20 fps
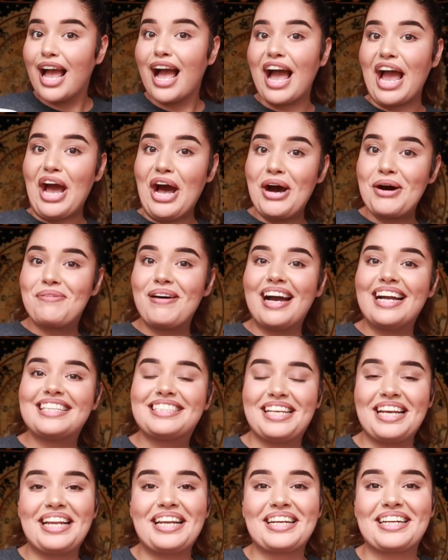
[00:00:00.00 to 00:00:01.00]
I hope I
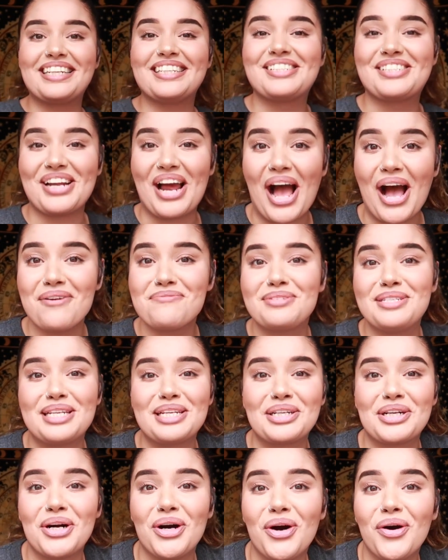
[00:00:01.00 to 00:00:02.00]
did a good job,
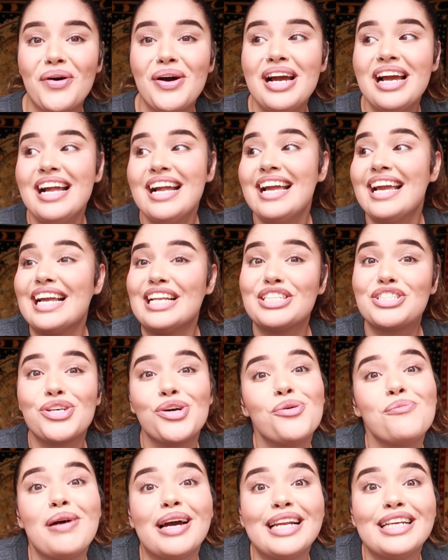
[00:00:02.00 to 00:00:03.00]
didn't go in
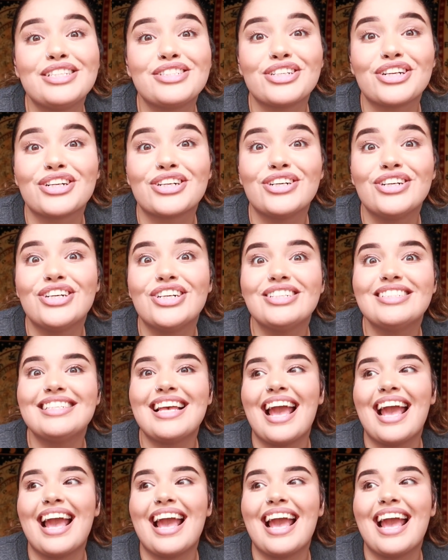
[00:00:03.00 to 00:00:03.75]
too many circles,